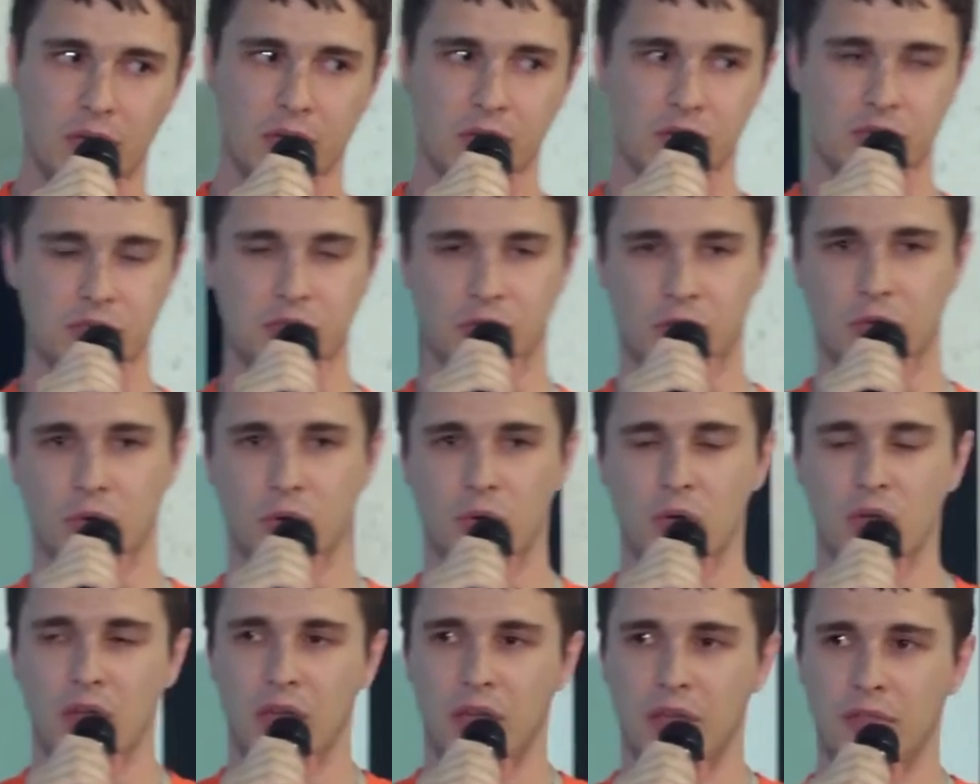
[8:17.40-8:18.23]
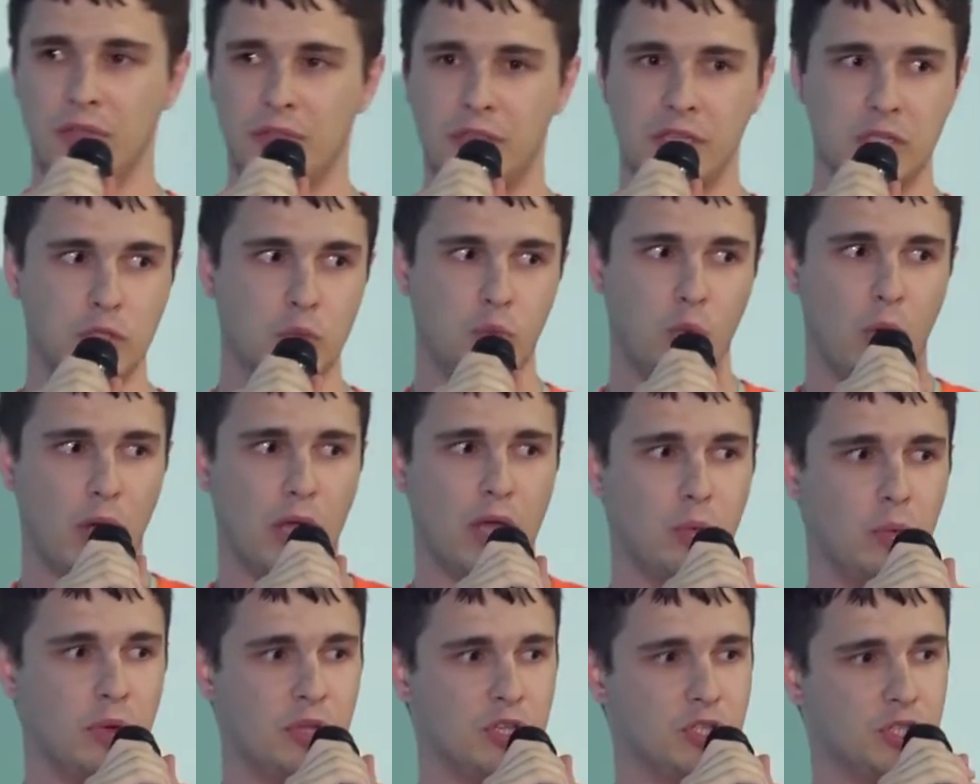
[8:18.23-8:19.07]
So in this
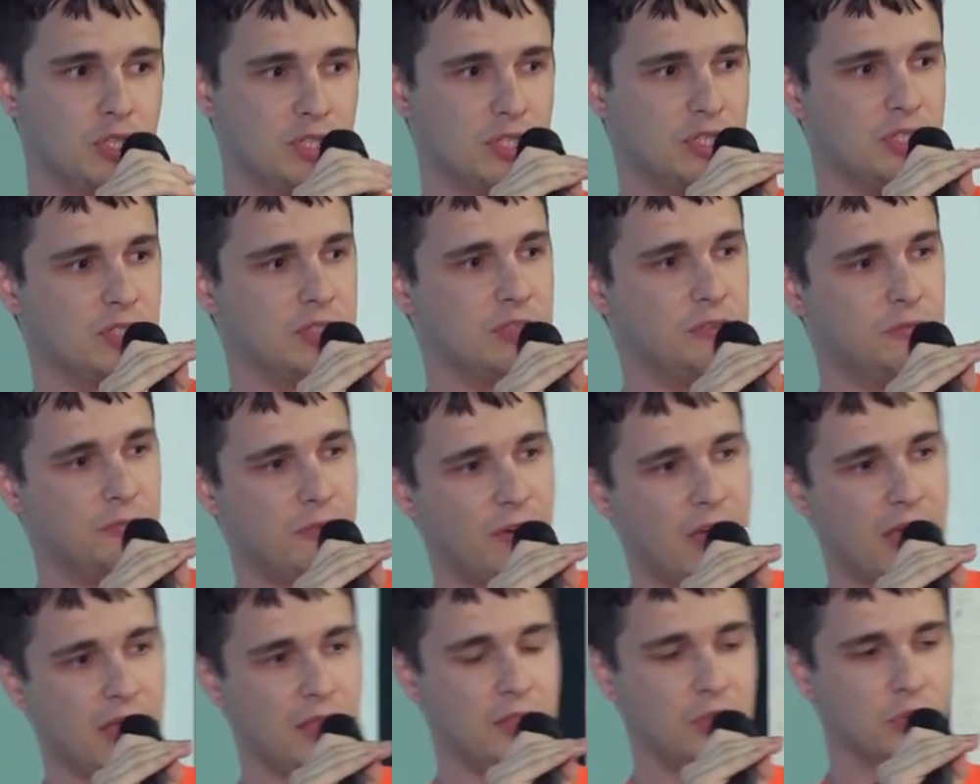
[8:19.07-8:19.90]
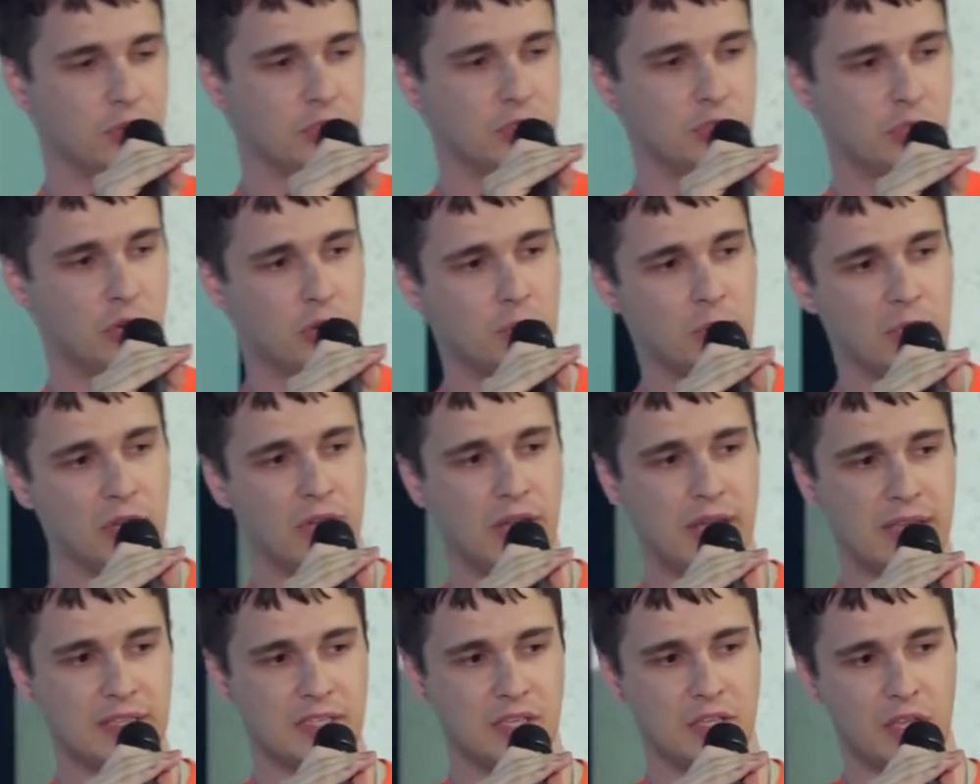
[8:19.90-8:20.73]
way, we just define those
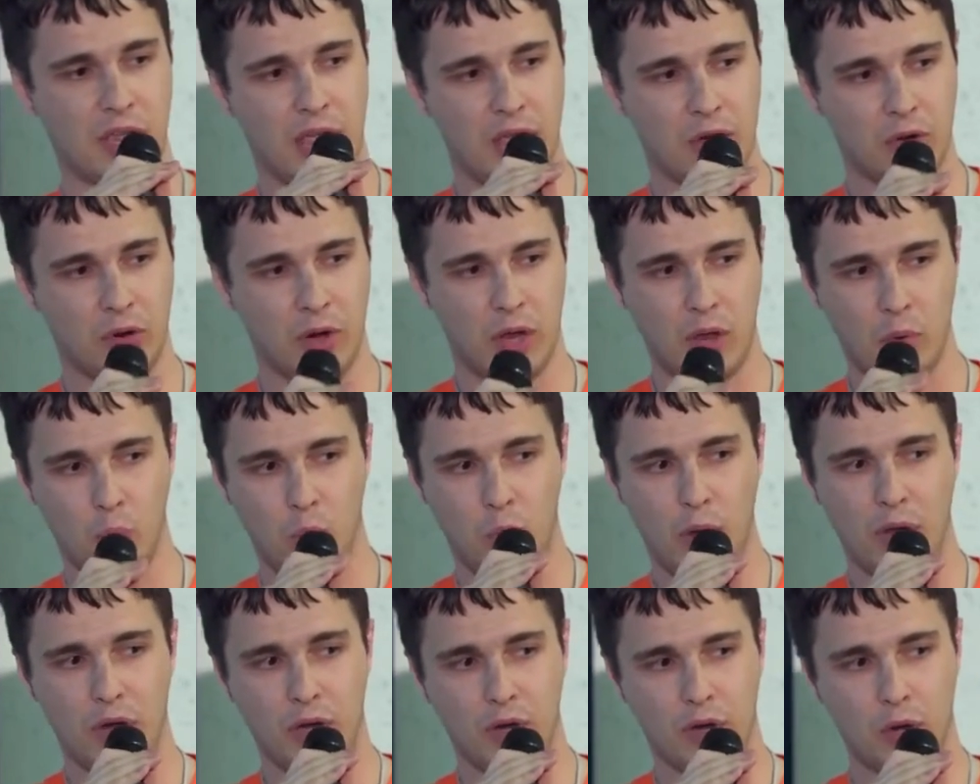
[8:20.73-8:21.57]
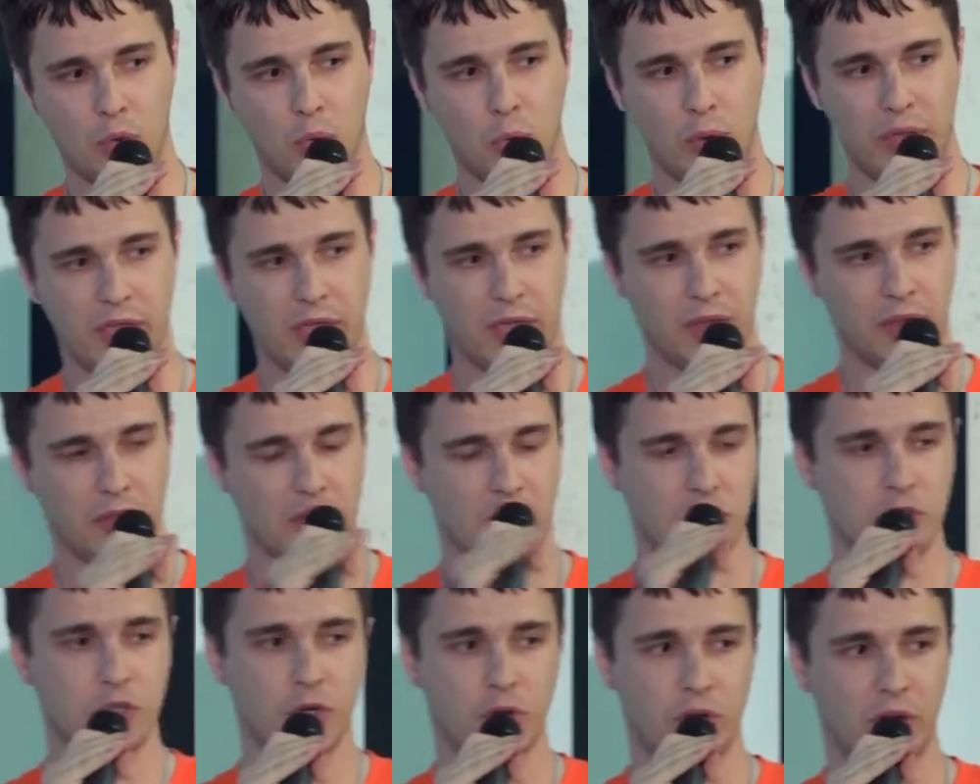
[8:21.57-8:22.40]
normalized array where we can
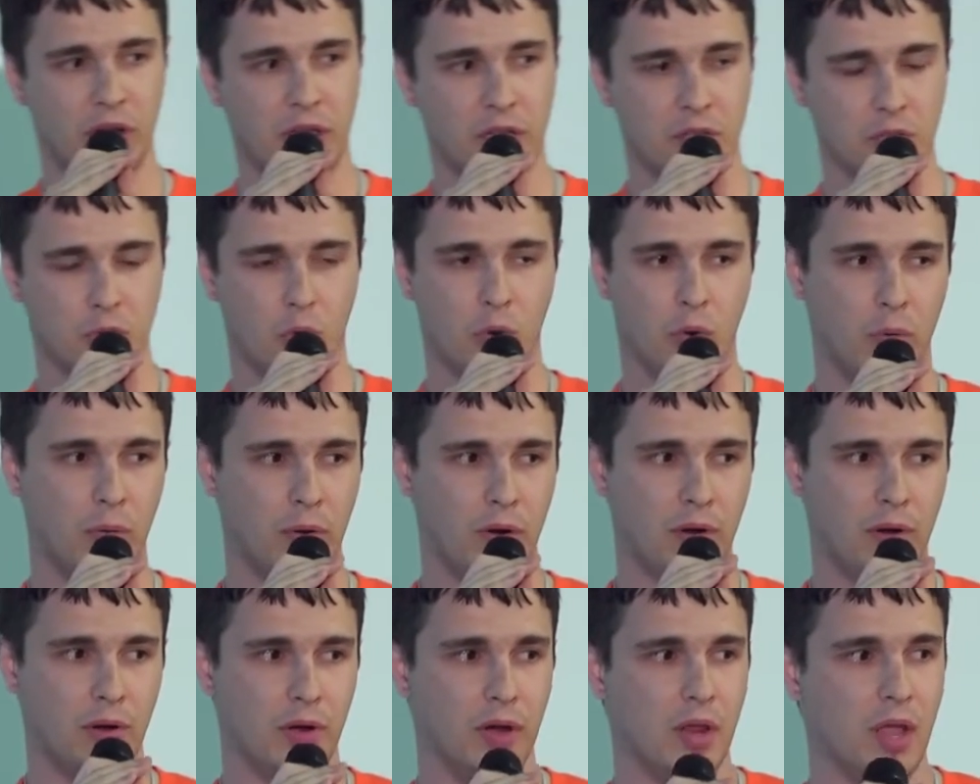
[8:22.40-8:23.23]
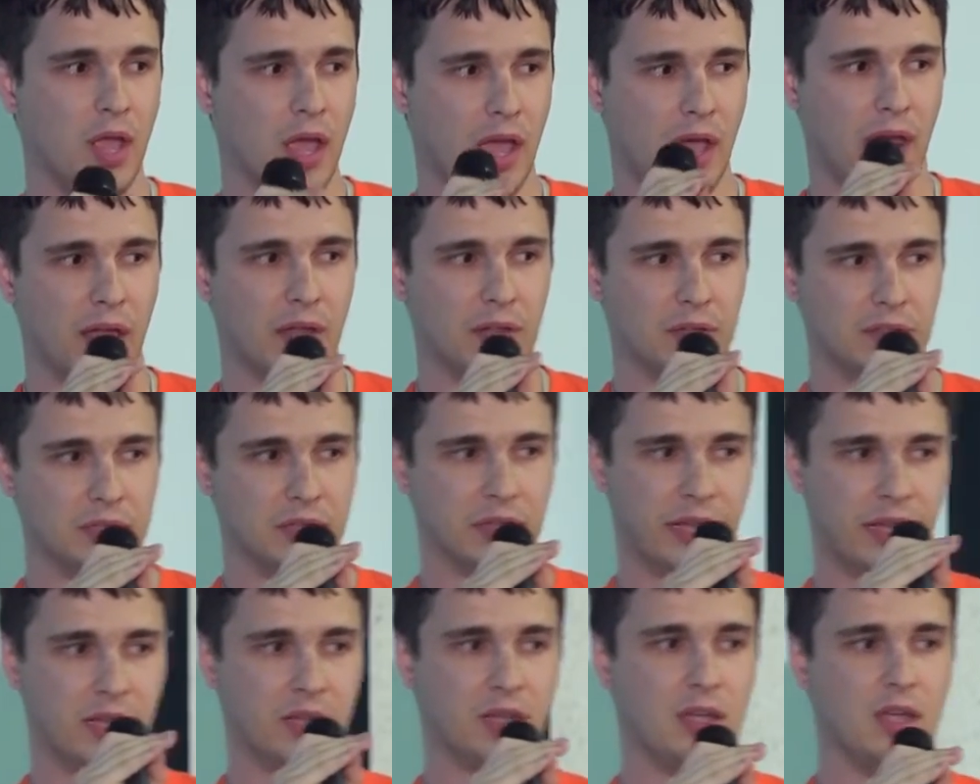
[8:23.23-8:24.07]
iterate over and
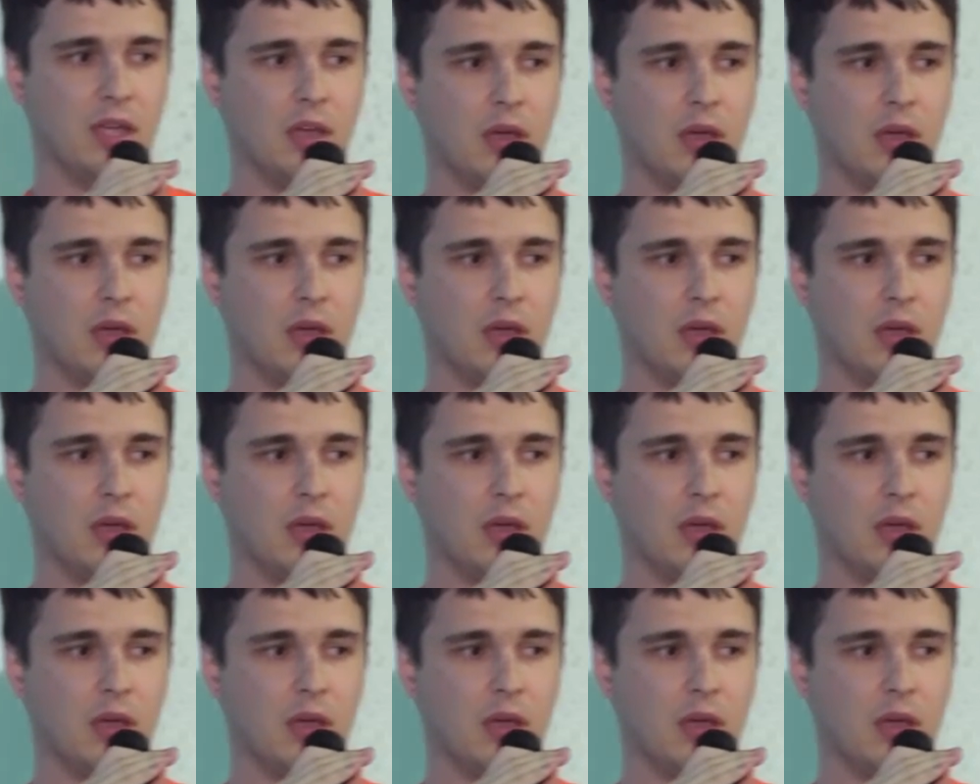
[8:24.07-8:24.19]
like